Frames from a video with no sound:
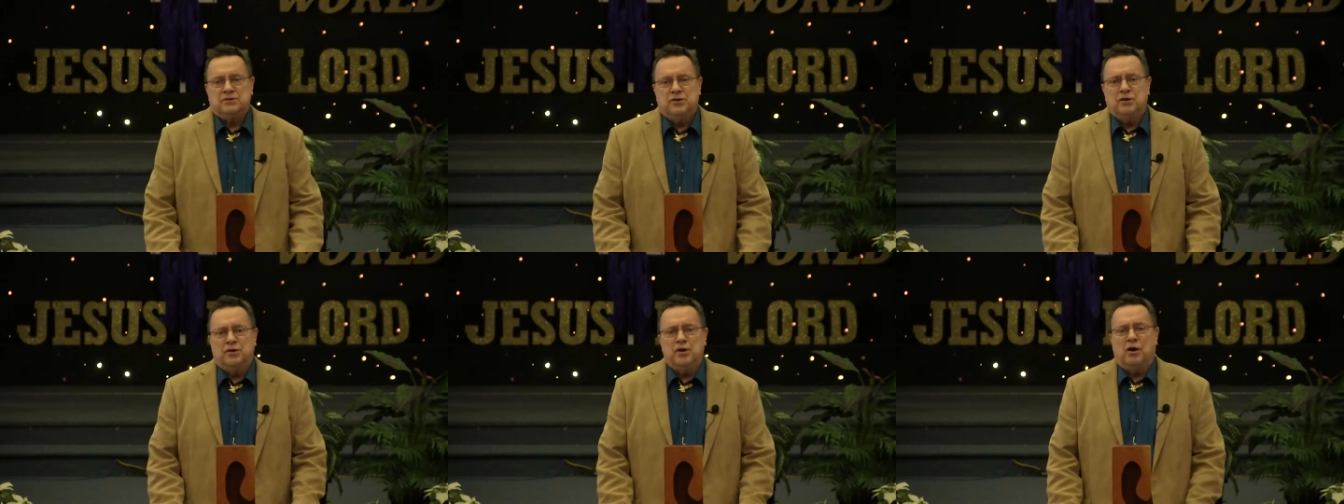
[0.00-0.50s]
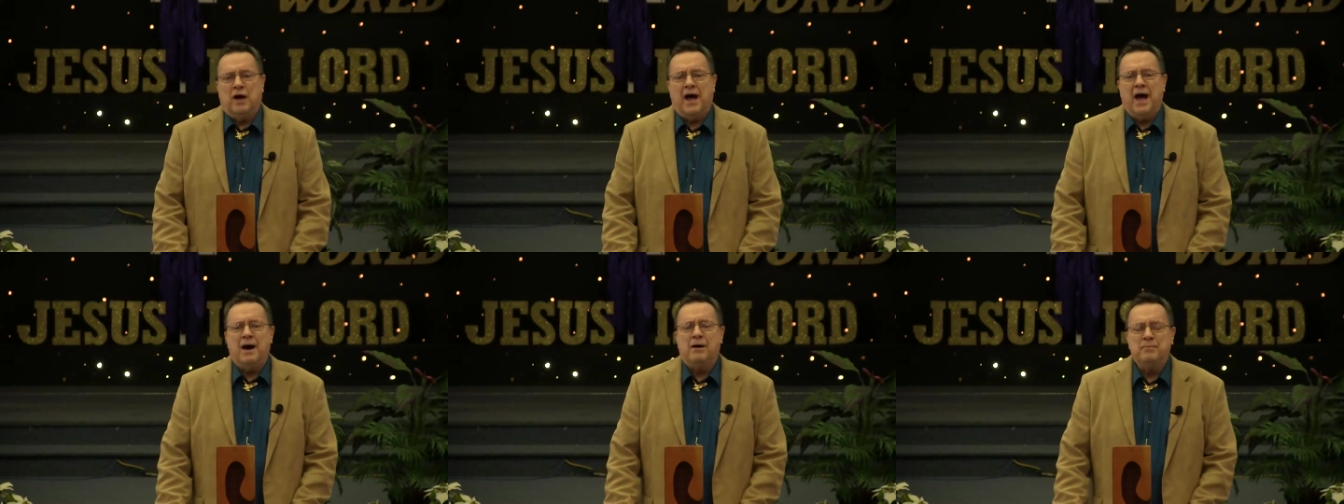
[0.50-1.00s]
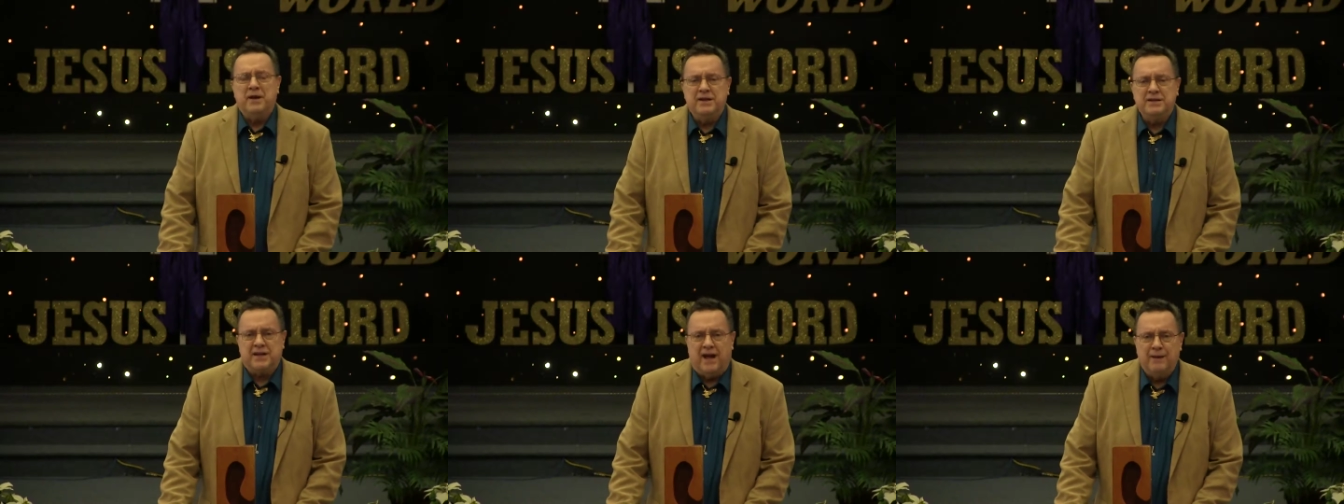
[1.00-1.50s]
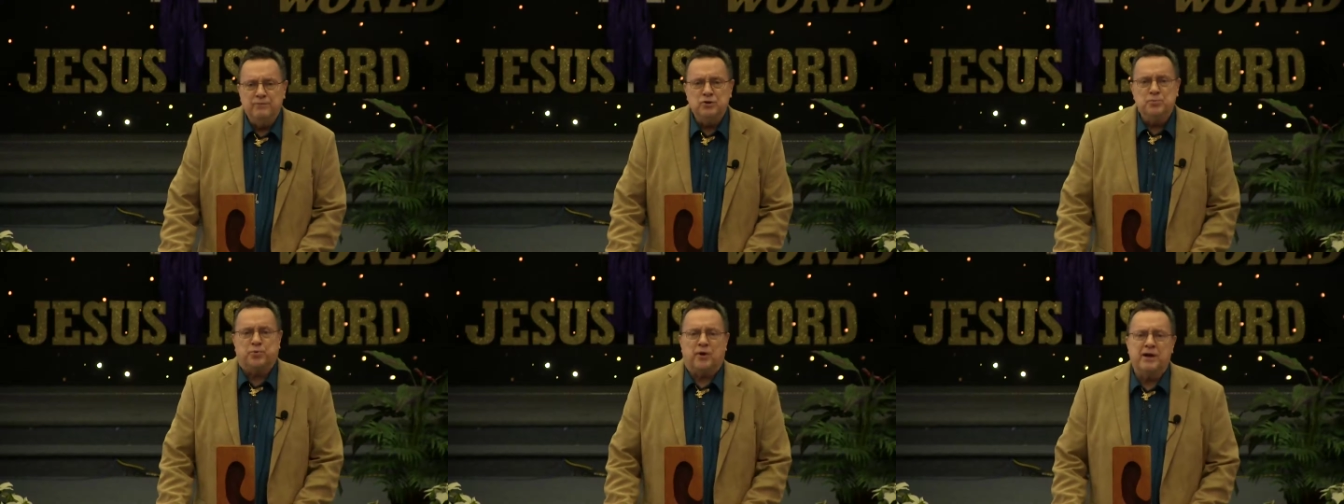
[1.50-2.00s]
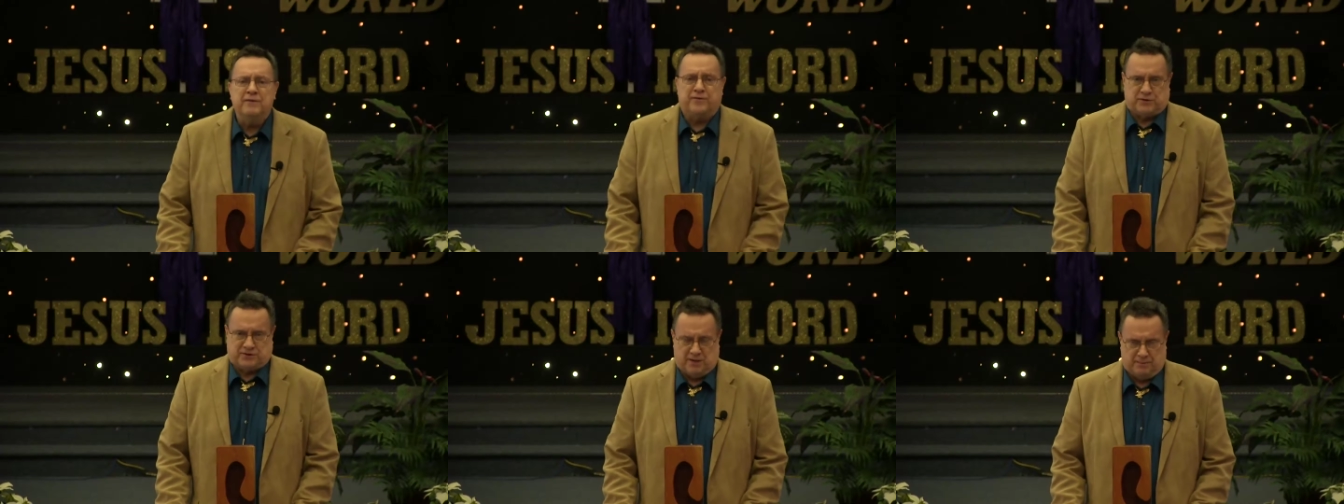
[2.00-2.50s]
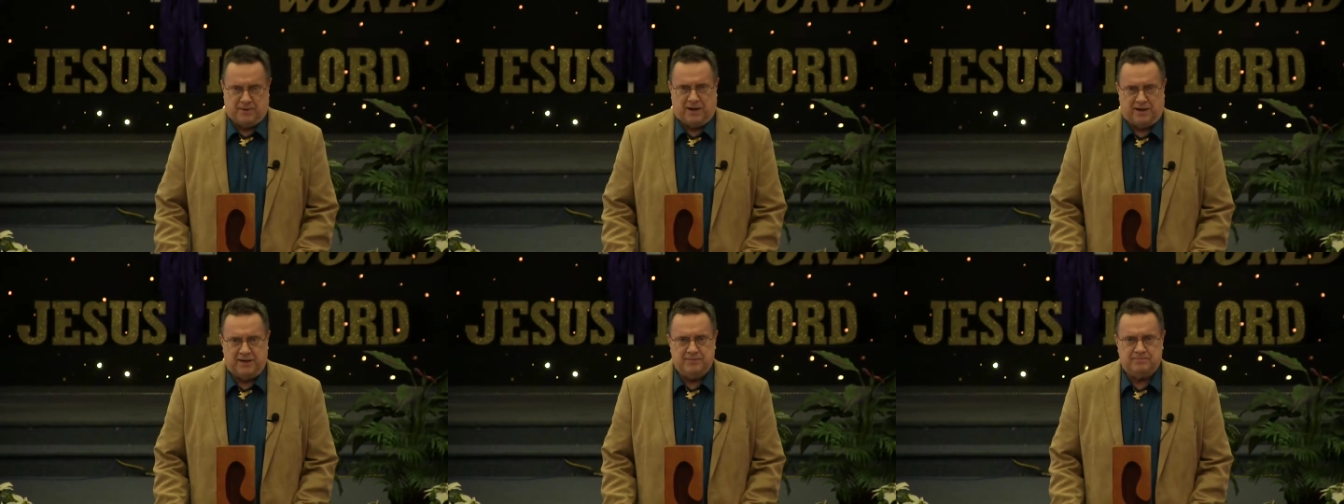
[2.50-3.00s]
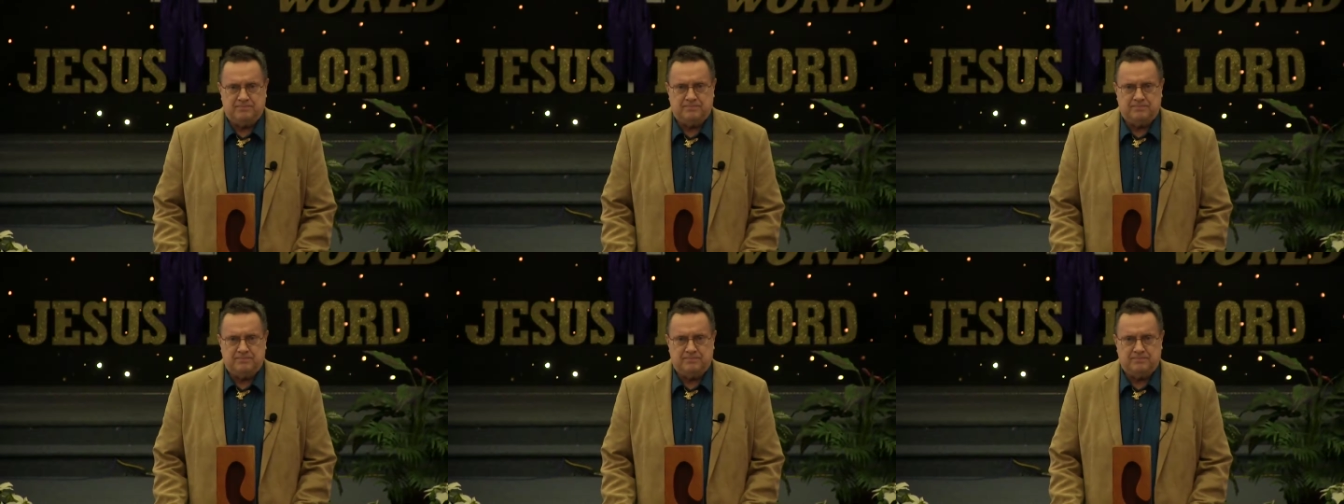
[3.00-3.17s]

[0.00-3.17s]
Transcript: You don't know how many times you prayed for somebody